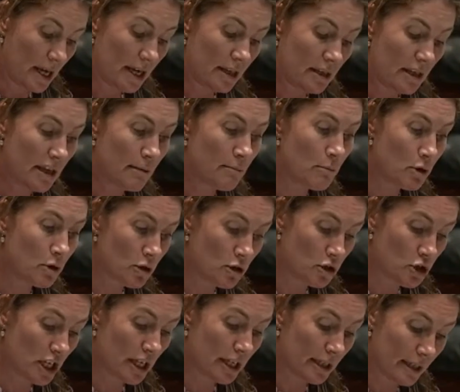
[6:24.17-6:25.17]
in the
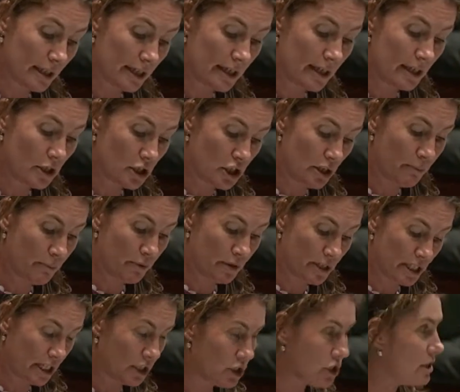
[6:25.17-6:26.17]
emerging clean energy
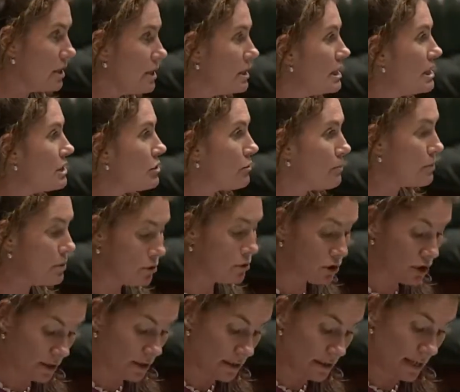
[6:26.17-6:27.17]
production and
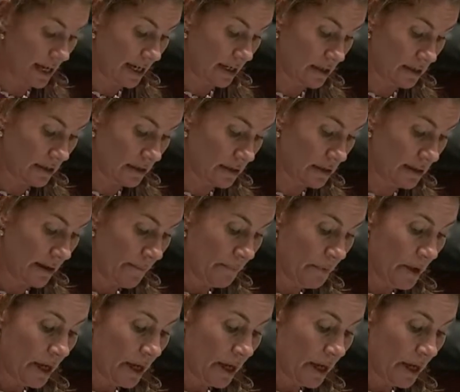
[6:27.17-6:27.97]
distribution sectors.